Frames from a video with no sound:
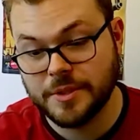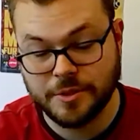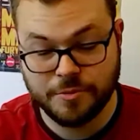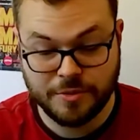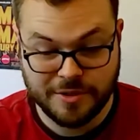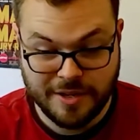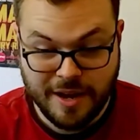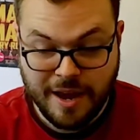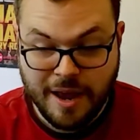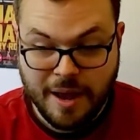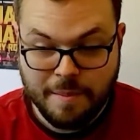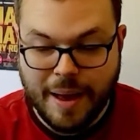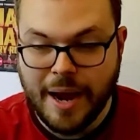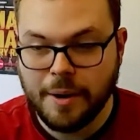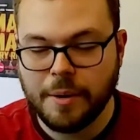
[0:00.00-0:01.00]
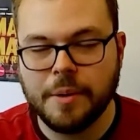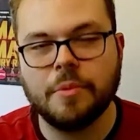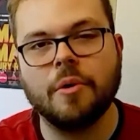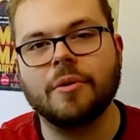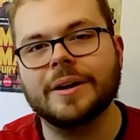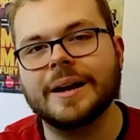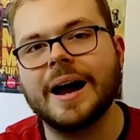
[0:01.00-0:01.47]
This was back when he
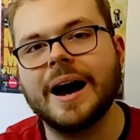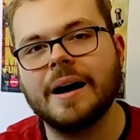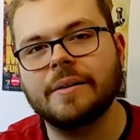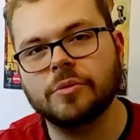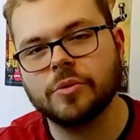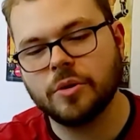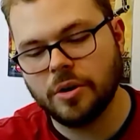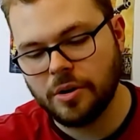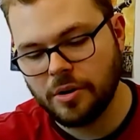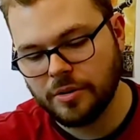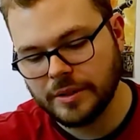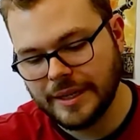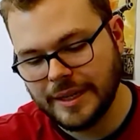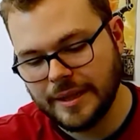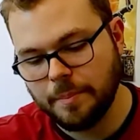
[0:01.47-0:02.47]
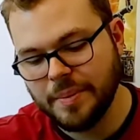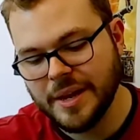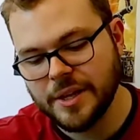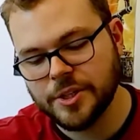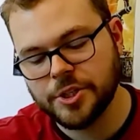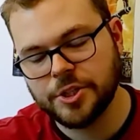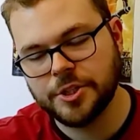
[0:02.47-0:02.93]
wrote a novel called The
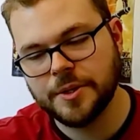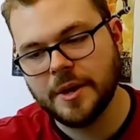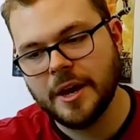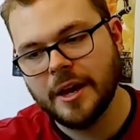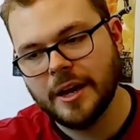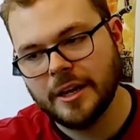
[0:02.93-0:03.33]
Beach,